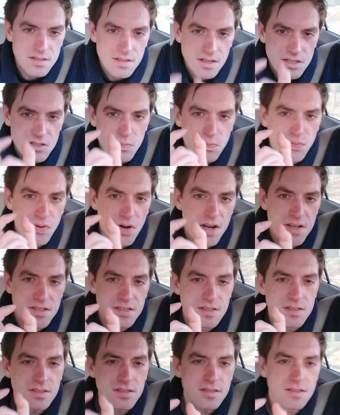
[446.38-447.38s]
is
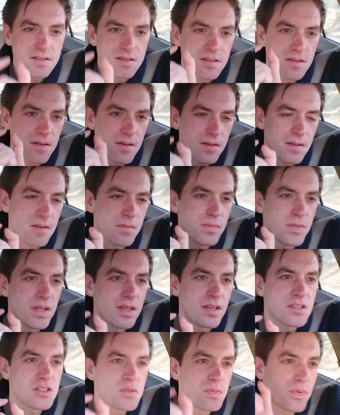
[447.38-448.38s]
present, can
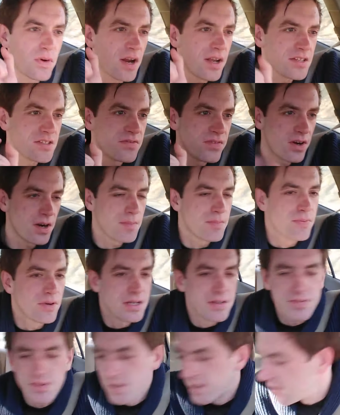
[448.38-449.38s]
be expressed very
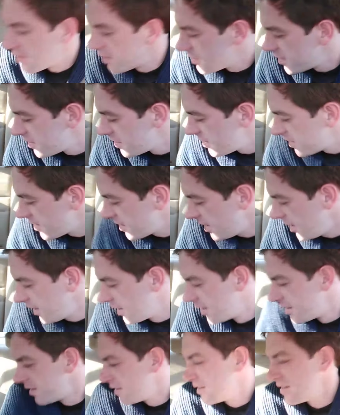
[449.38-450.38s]
briefly
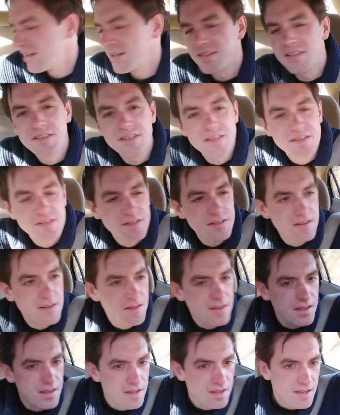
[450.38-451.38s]
in this
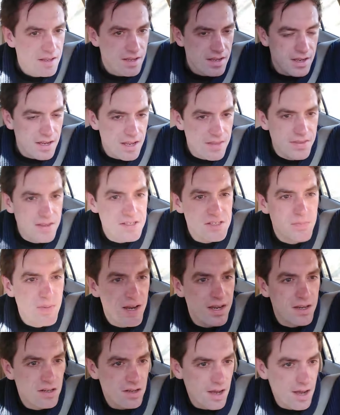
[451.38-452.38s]

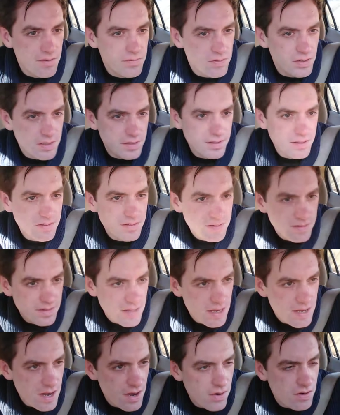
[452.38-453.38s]
main conflict
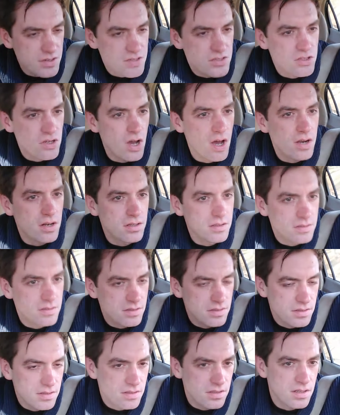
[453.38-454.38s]
that
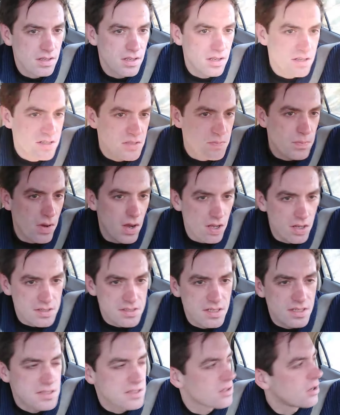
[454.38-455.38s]
Aristotle's
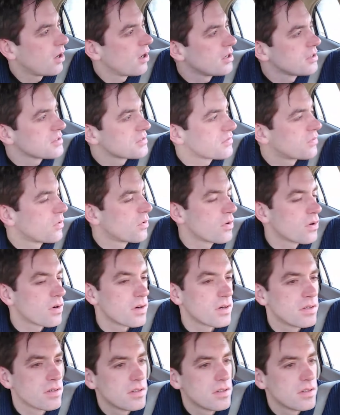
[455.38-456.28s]
Politics calls for